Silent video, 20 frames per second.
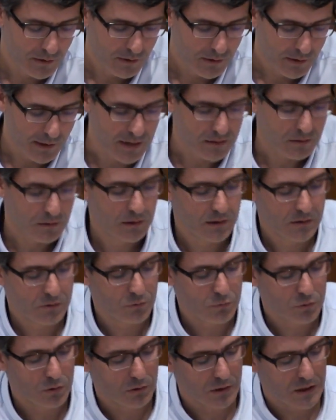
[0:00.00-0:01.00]
Catholic
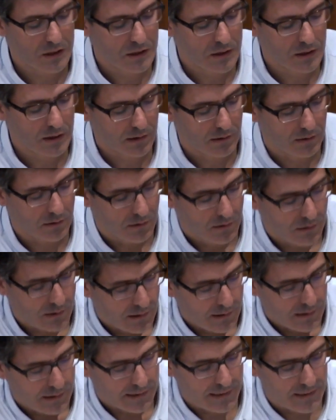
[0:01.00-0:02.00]
social teaching
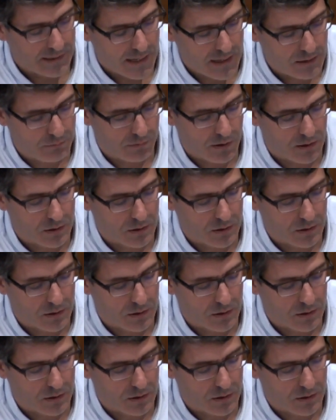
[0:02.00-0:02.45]
can help